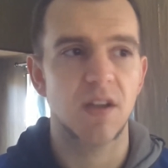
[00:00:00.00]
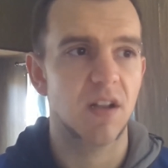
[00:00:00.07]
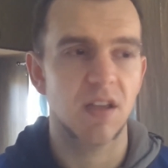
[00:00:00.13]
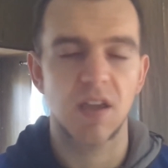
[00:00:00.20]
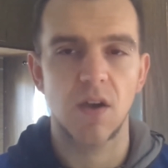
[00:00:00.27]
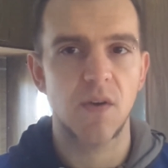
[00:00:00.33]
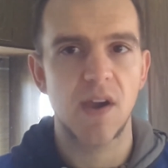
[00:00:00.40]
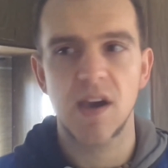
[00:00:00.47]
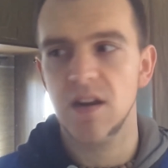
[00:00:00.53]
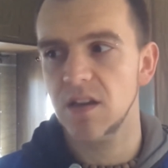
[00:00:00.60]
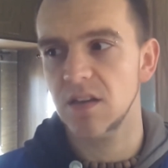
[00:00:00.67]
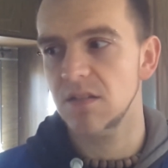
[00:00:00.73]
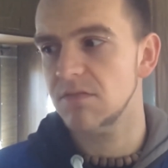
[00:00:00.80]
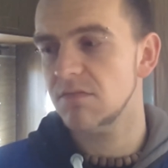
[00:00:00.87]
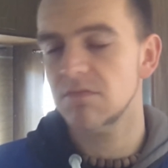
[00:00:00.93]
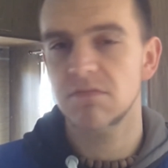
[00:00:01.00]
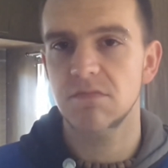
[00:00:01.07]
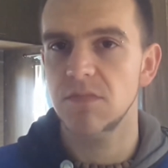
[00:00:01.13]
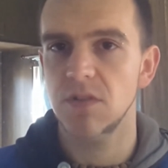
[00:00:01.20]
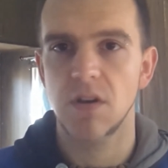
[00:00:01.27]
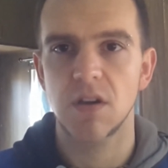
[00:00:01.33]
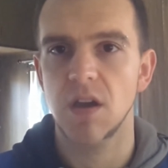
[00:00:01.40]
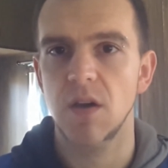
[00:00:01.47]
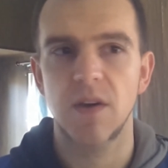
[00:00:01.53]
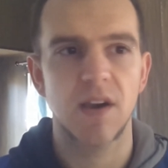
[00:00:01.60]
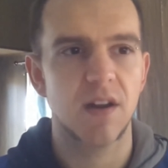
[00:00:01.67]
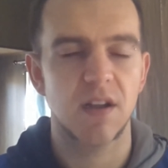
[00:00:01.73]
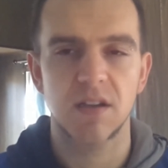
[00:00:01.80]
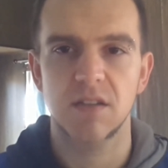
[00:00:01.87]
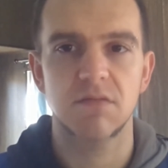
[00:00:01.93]
I can go out, I can not go
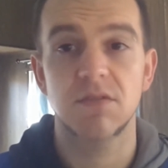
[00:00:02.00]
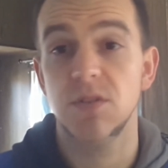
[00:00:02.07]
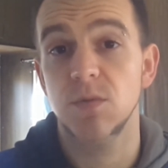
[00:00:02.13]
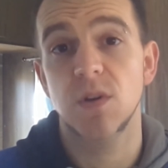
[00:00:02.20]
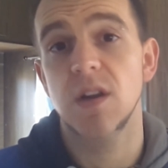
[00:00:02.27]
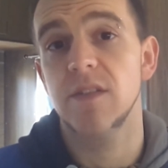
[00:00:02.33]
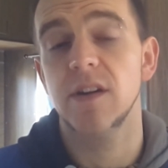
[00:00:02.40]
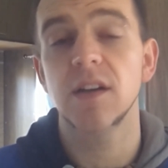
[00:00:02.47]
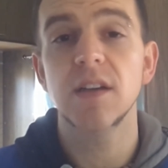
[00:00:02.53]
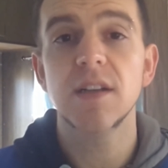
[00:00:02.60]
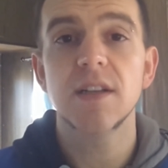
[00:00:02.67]
out, I can do whatever.